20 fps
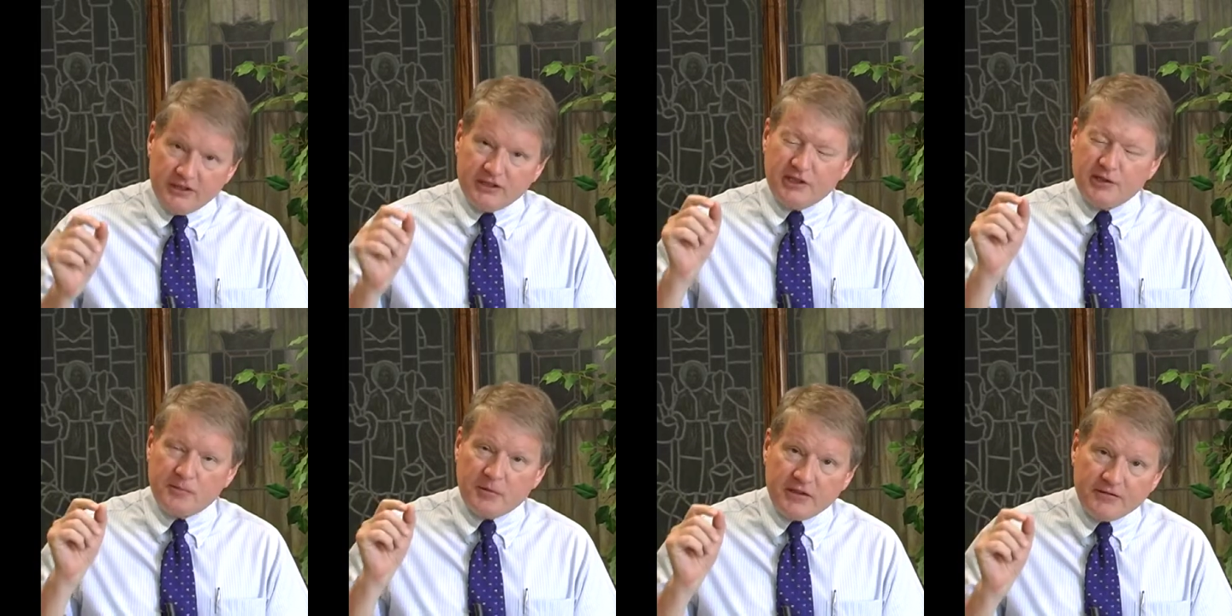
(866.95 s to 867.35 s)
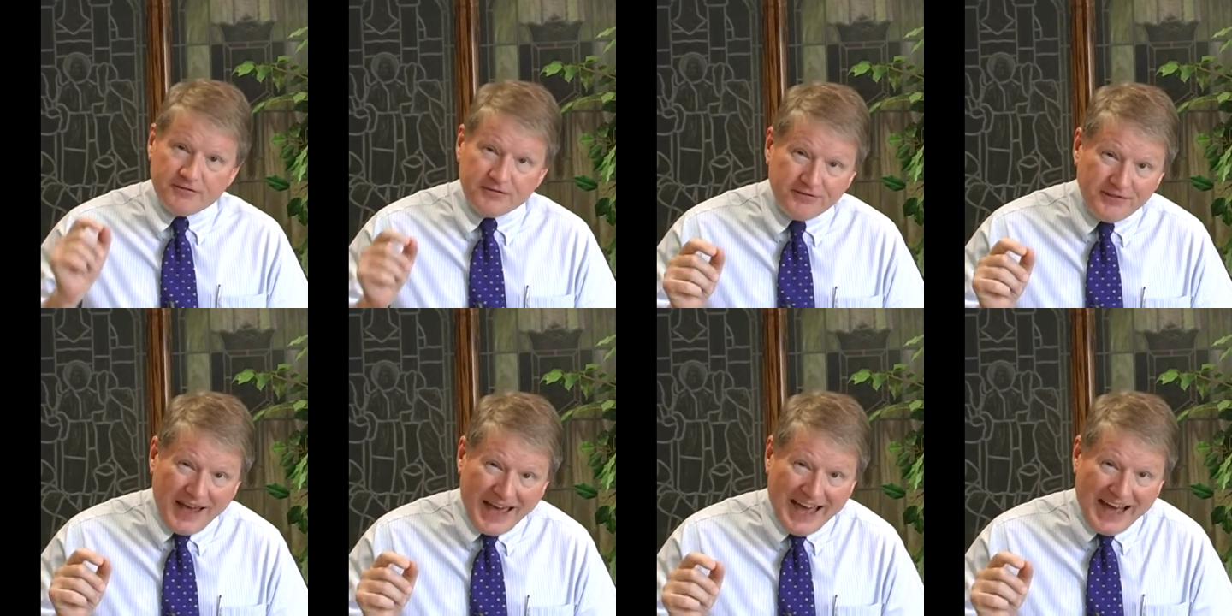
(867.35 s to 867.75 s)
to be
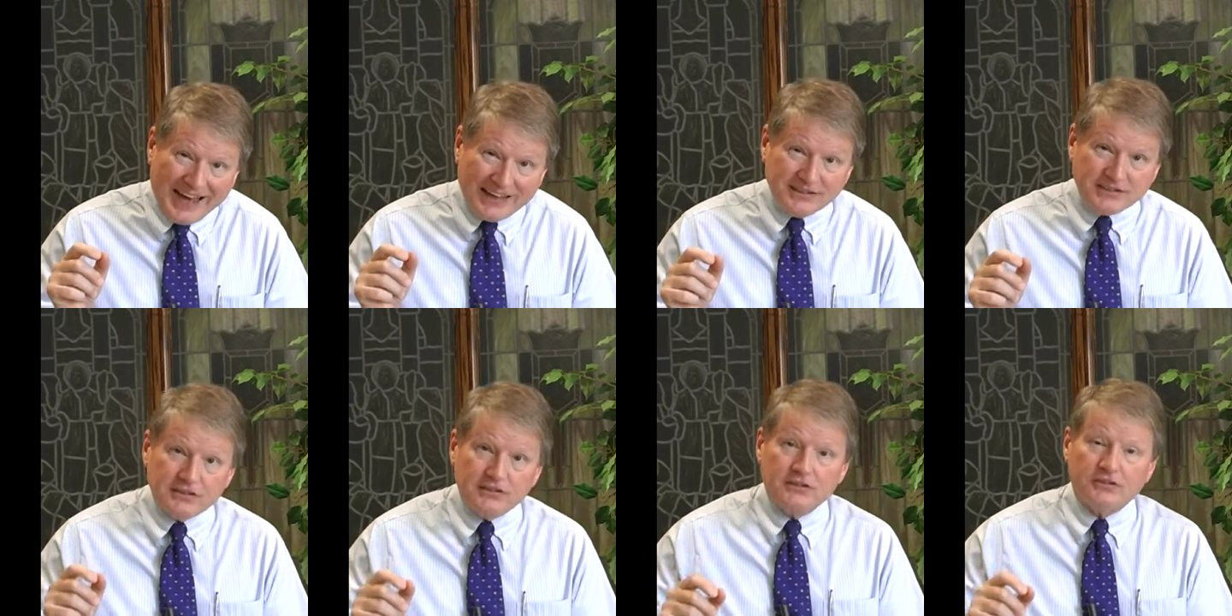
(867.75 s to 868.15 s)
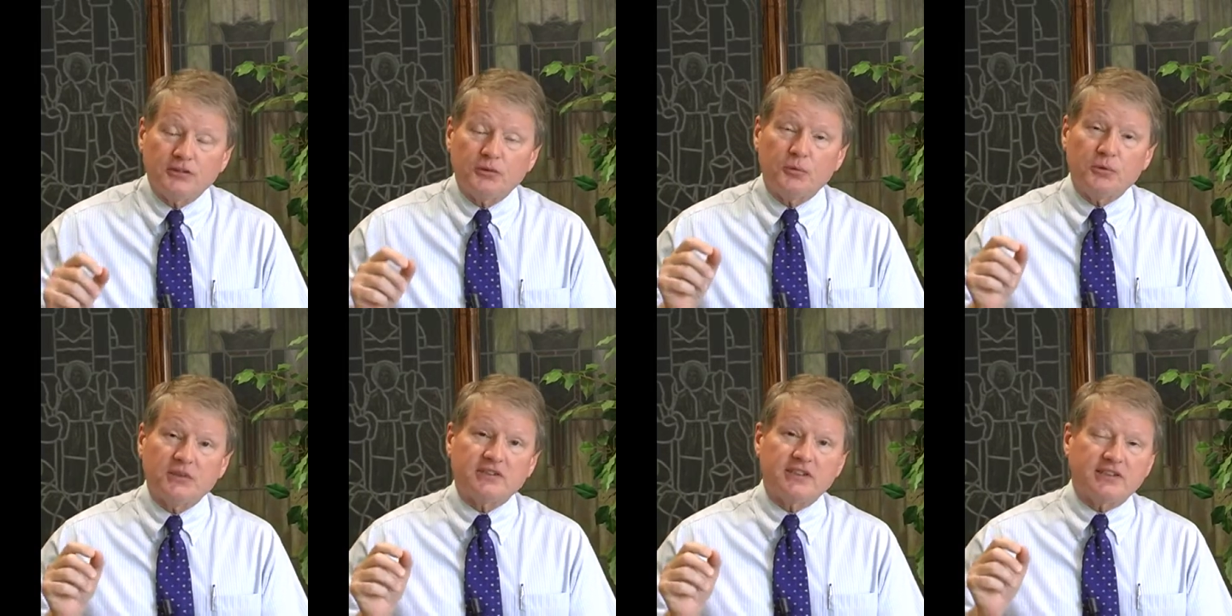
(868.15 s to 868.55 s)
fat
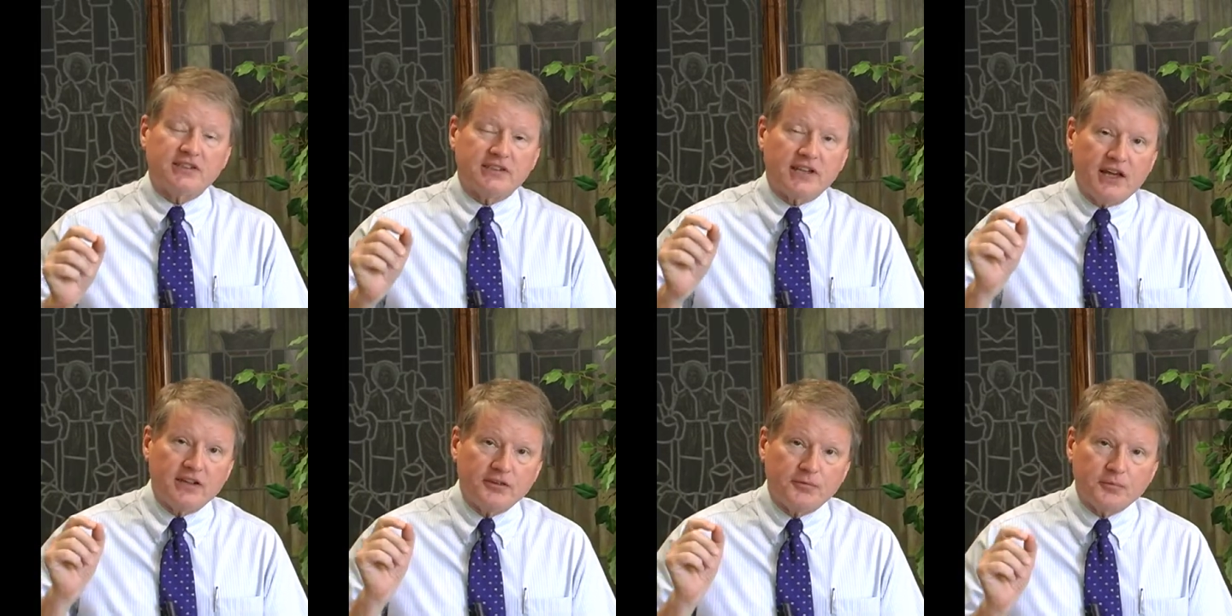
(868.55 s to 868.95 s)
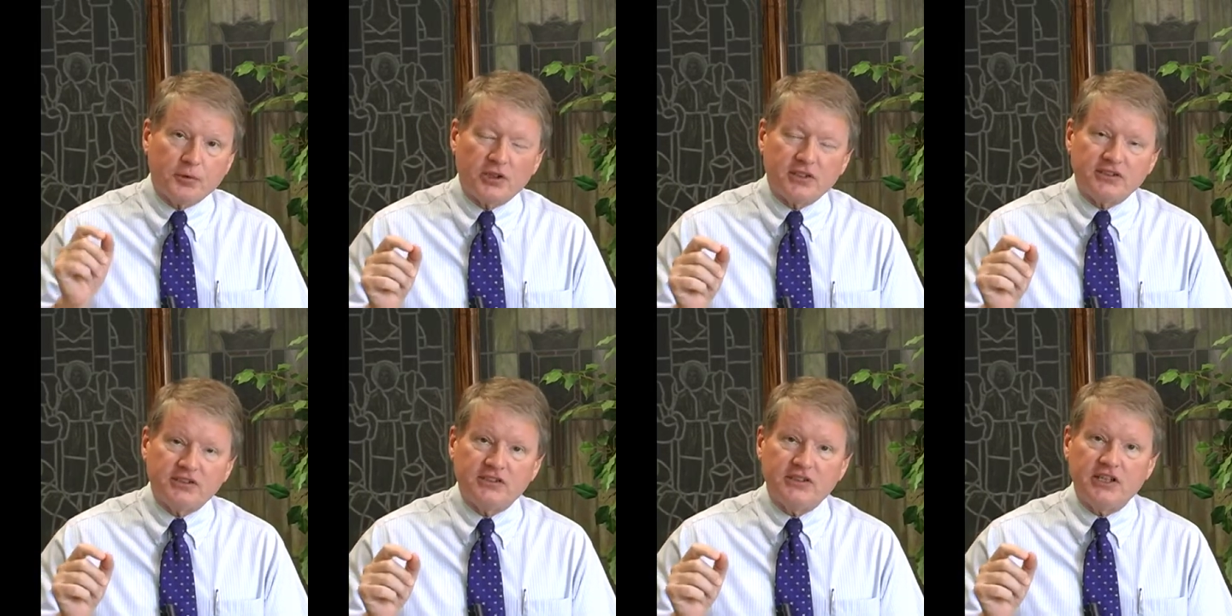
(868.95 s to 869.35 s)
was a sign of
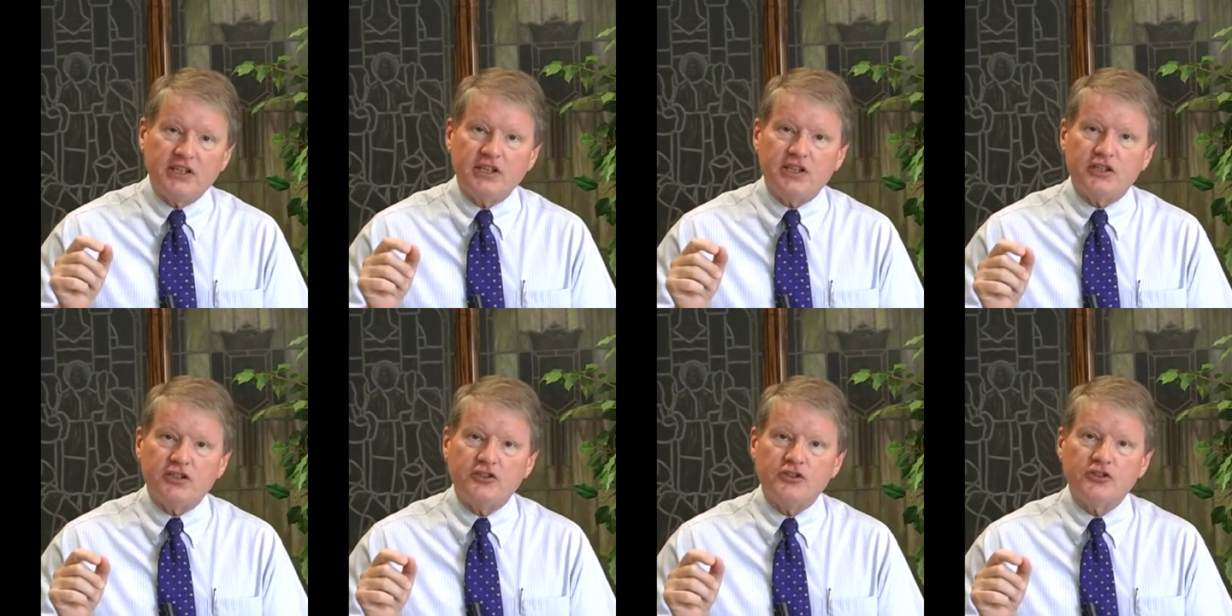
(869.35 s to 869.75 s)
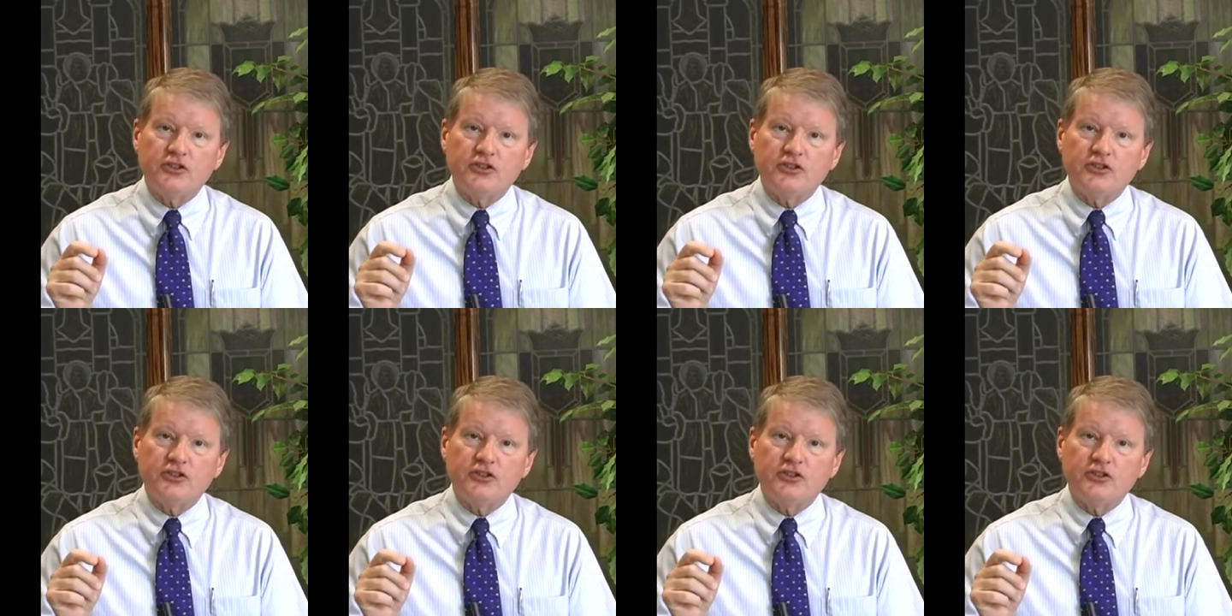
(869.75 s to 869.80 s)
prestige